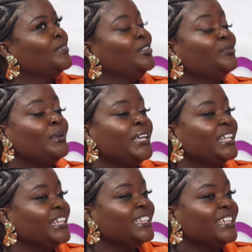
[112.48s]
You've been
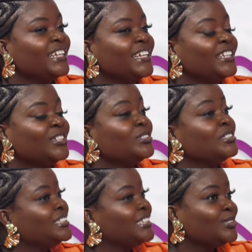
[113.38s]
in the industry
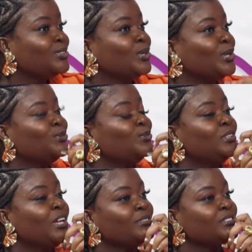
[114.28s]
since
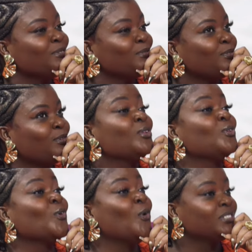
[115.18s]
2004.
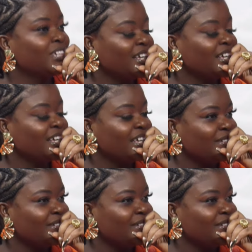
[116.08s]
That's a long time.